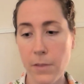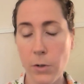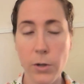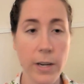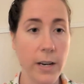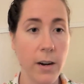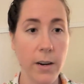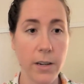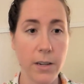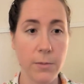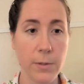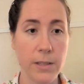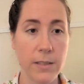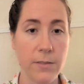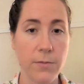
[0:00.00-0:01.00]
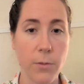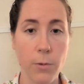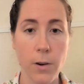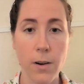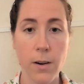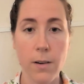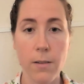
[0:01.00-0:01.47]
create arguments
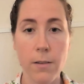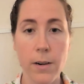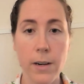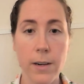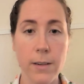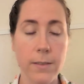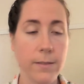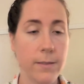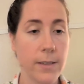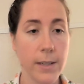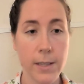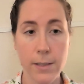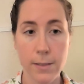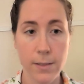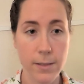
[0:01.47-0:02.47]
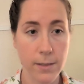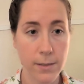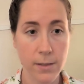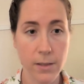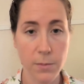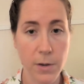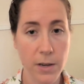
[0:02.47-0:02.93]
for or
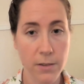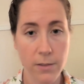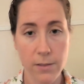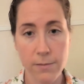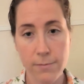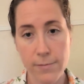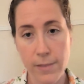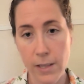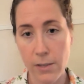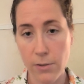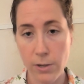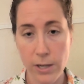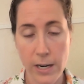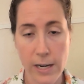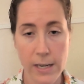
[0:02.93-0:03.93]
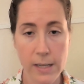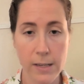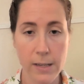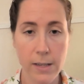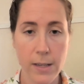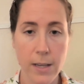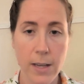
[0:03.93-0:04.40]
against the model that you created.